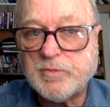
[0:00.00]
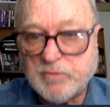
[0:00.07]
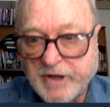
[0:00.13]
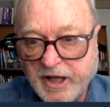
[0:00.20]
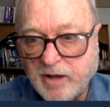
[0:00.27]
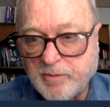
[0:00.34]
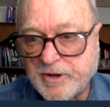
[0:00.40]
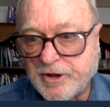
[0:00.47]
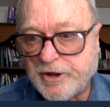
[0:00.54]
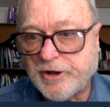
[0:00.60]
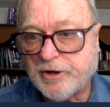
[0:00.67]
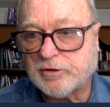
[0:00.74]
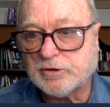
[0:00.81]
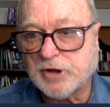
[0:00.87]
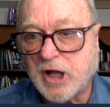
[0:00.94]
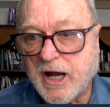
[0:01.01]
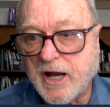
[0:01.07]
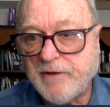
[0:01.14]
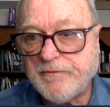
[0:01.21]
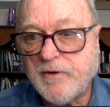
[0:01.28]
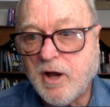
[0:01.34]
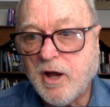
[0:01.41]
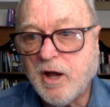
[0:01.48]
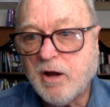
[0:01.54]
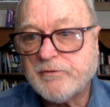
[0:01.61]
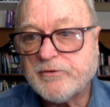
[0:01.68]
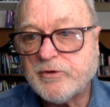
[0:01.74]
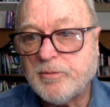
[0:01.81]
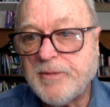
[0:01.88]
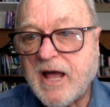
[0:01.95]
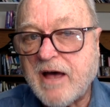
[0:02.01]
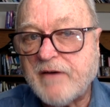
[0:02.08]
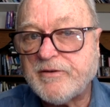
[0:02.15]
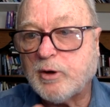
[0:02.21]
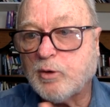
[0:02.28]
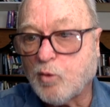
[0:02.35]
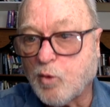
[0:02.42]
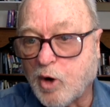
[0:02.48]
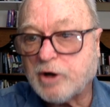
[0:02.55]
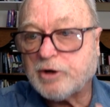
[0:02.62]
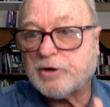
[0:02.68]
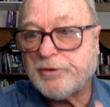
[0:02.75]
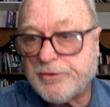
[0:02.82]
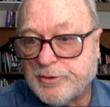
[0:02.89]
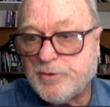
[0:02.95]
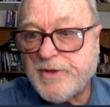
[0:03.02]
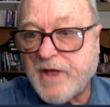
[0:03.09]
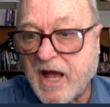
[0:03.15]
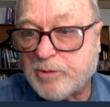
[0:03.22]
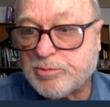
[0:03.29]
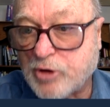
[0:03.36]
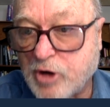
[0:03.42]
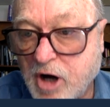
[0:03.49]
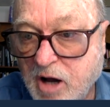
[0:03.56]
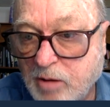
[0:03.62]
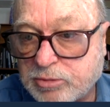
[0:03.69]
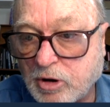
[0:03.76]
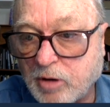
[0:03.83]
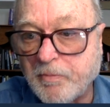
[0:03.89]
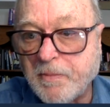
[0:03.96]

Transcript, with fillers: came into your life from having worked through that problem.